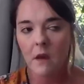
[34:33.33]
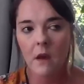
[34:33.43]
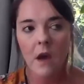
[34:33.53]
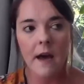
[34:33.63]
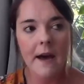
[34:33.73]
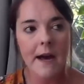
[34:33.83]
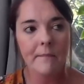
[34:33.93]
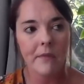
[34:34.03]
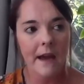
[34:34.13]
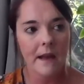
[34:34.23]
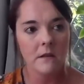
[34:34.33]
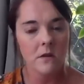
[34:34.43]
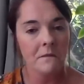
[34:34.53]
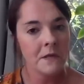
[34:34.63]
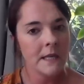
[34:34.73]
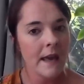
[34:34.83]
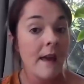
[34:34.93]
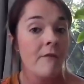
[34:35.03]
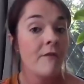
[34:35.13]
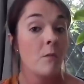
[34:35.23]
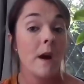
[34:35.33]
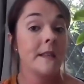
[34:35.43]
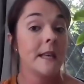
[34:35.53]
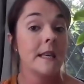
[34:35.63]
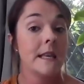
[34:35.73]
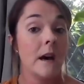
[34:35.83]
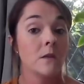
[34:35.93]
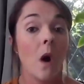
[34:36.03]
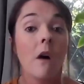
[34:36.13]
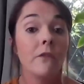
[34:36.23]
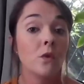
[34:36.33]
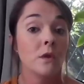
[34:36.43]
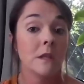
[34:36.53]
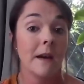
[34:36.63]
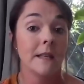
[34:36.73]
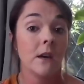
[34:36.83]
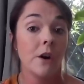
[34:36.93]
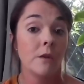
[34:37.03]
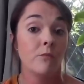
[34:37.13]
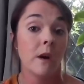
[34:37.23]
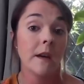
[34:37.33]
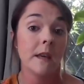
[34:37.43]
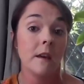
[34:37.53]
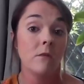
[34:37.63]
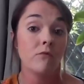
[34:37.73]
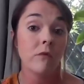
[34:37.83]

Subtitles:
And obviously, if and when details of an automatic home working